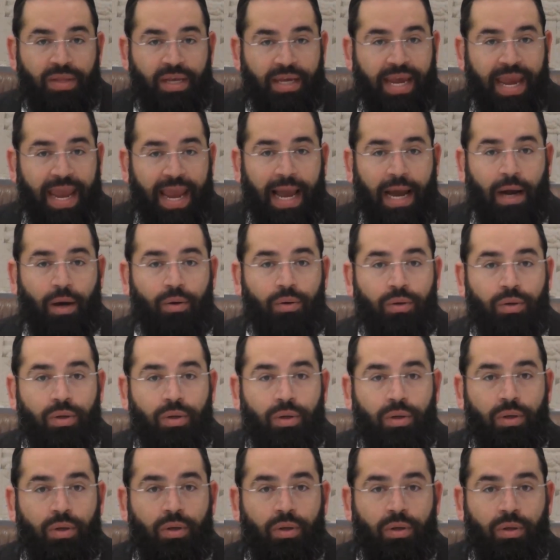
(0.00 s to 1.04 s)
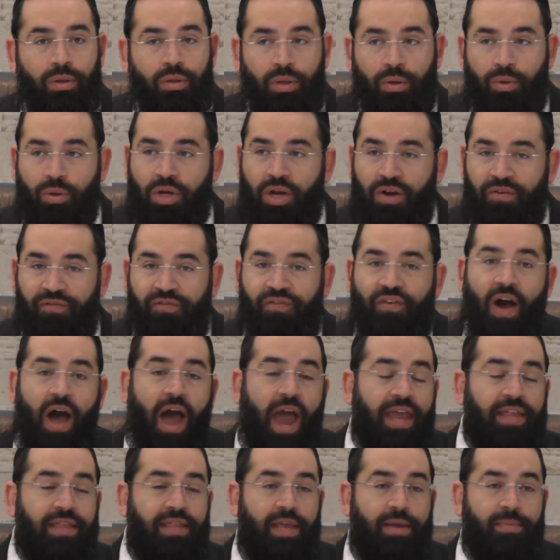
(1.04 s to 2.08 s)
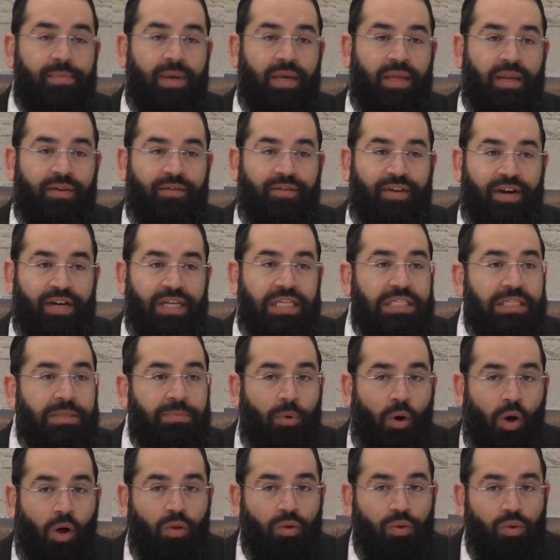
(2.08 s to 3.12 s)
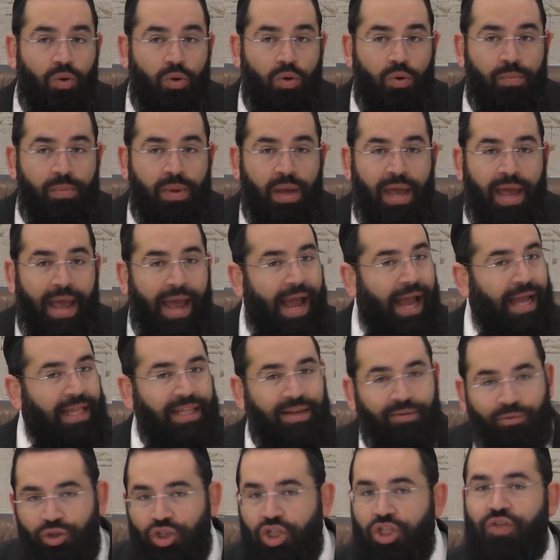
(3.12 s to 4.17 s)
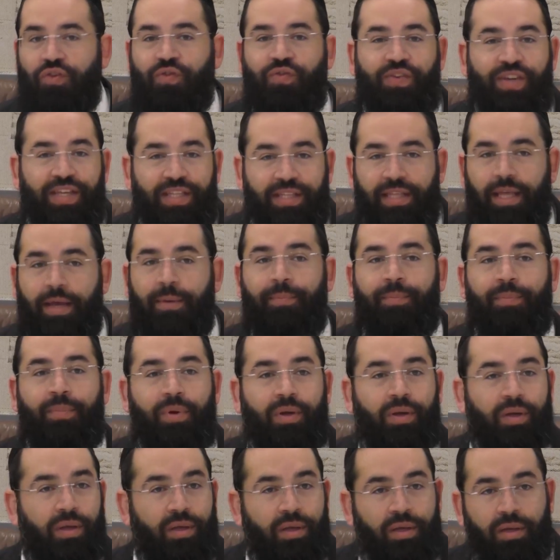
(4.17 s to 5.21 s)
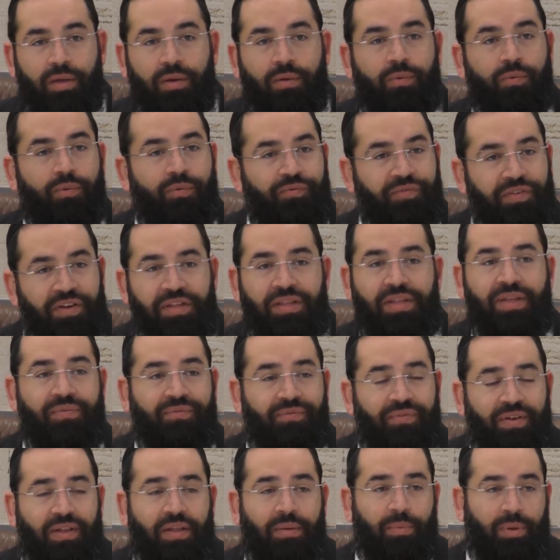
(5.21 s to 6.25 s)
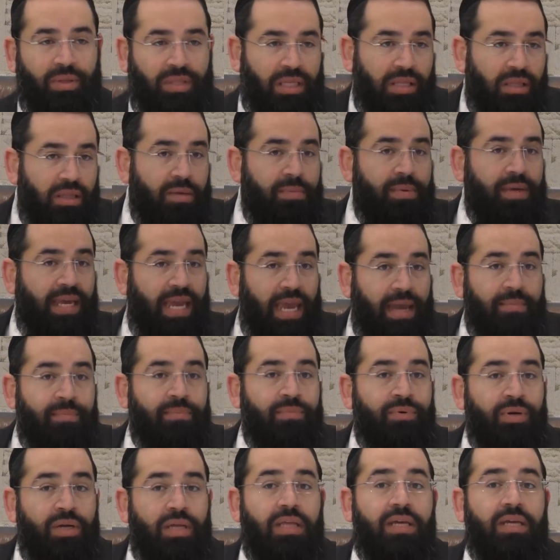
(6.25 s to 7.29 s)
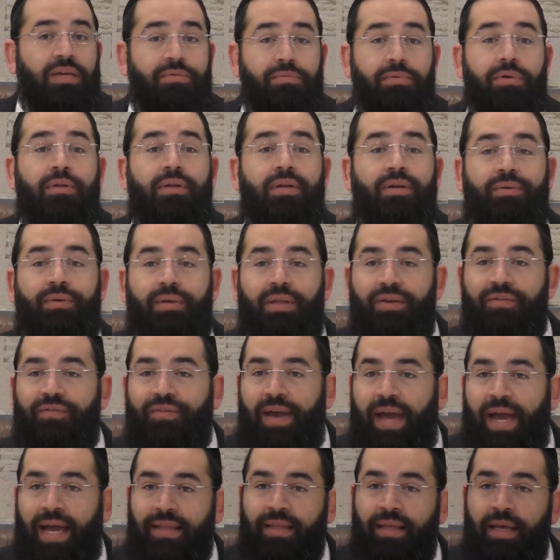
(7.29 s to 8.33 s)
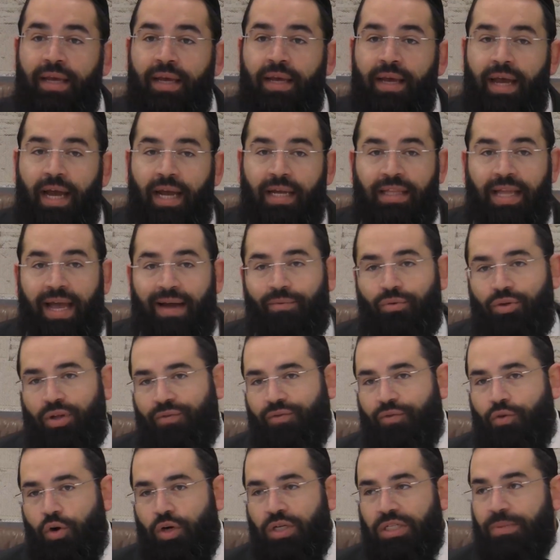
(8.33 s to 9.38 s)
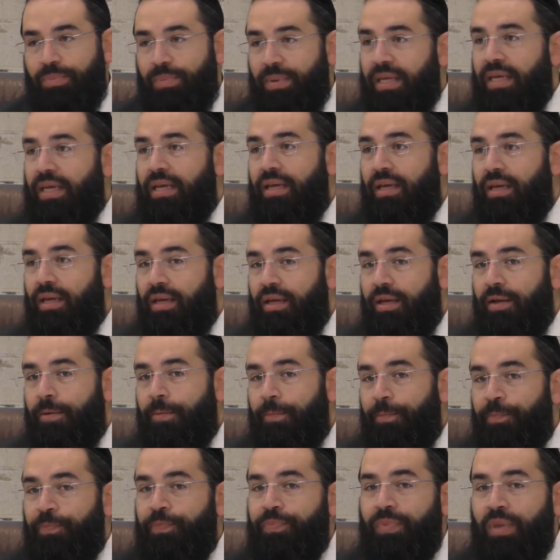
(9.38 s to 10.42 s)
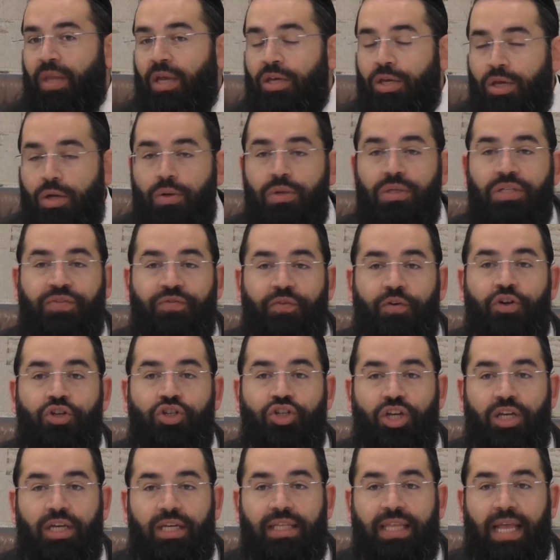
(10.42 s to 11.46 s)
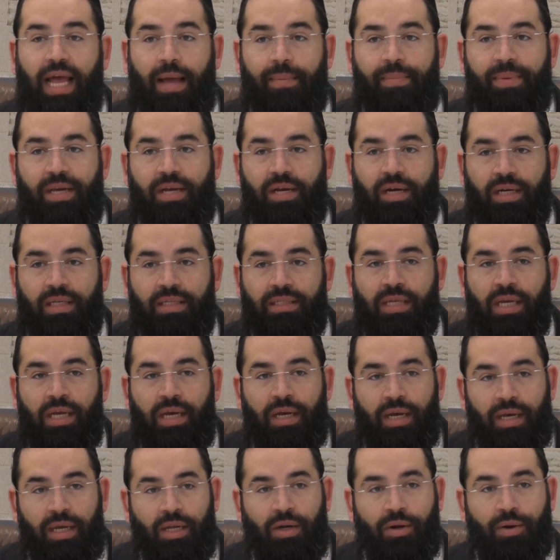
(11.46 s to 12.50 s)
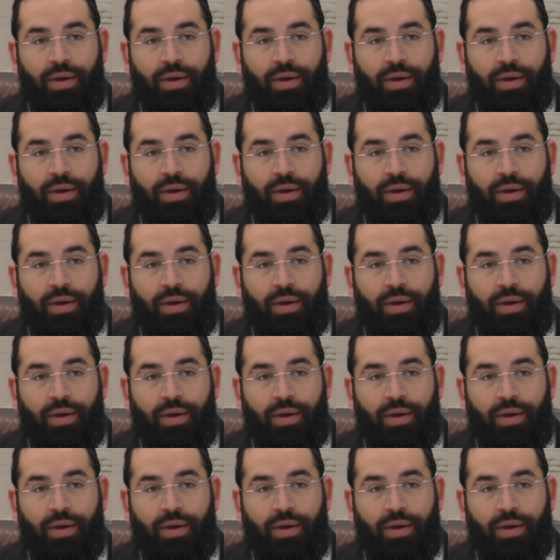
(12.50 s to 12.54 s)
cow. They would confine them in a very small room, and they would just feed them until they became really, really, really fat. And that would, of course, be used for shechita, because, you